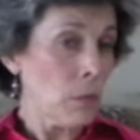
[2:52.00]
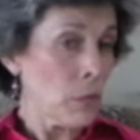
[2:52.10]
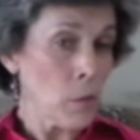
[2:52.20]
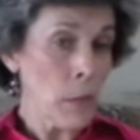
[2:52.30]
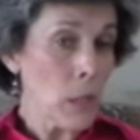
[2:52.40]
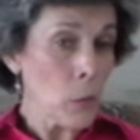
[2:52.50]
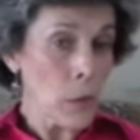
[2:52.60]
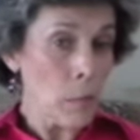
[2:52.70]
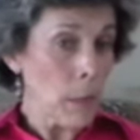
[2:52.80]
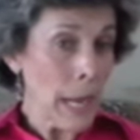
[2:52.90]
smeared
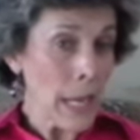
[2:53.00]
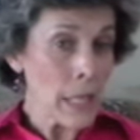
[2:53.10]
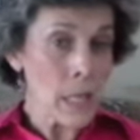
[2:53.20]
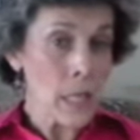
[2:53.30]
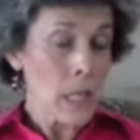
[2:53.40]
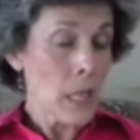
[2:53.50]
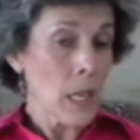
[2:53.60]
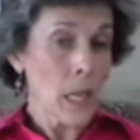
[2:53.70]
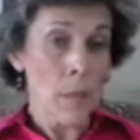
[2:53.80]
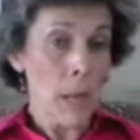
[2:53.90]
with blood,
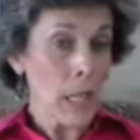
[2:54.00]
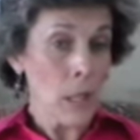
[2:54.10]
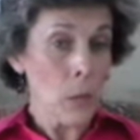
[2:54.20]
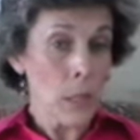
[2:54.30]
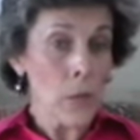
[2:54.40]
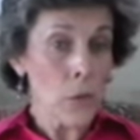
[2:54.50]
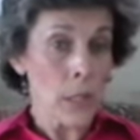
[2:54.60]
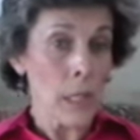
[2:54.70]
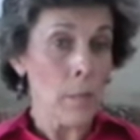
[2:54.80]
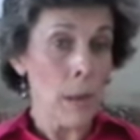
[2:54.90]
and they were
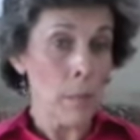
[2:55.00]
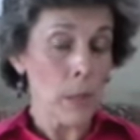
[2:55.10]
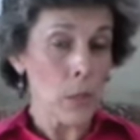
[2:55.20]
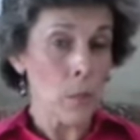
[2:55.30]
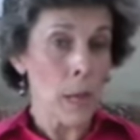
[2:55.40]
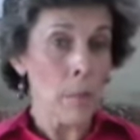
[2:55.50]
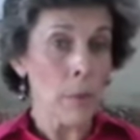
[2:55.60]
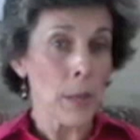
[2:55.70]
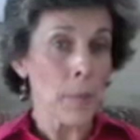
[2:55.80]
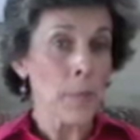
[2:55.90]
literally bumper to
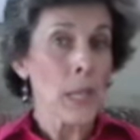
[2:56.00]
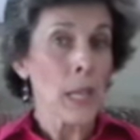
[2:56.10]
bumper.